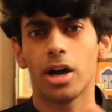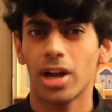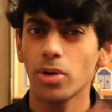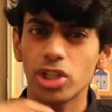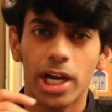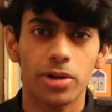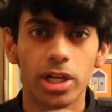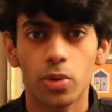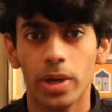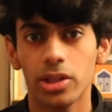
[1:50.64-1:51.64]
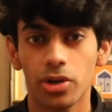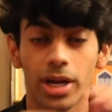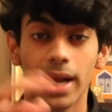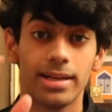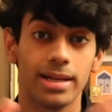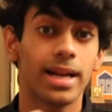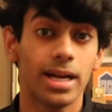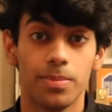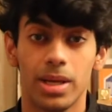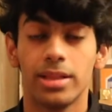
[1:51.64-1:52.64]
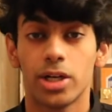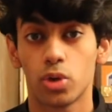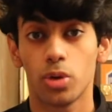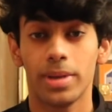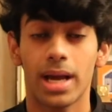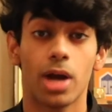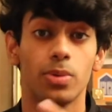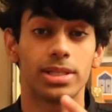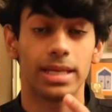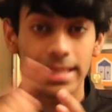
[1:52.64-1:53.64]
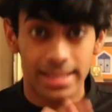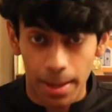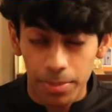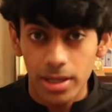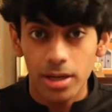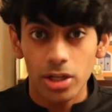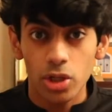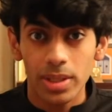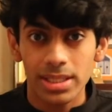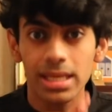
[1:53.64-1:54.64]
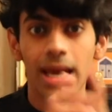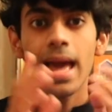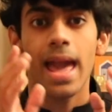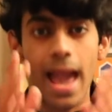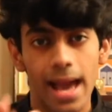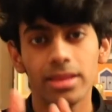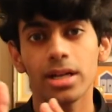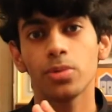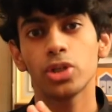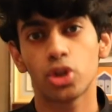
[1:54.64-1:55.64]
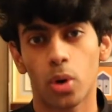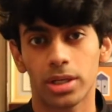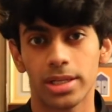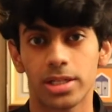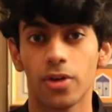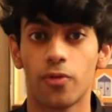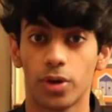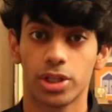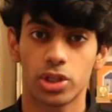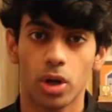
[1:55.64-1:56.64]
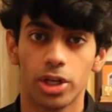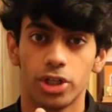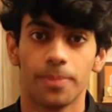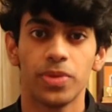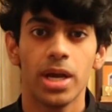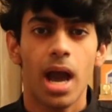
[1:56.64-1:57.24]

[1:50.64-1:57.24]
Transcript: around January 23rd, I did get a mail that told me I was accepted into USC and that I was shortlisted for the scholarship.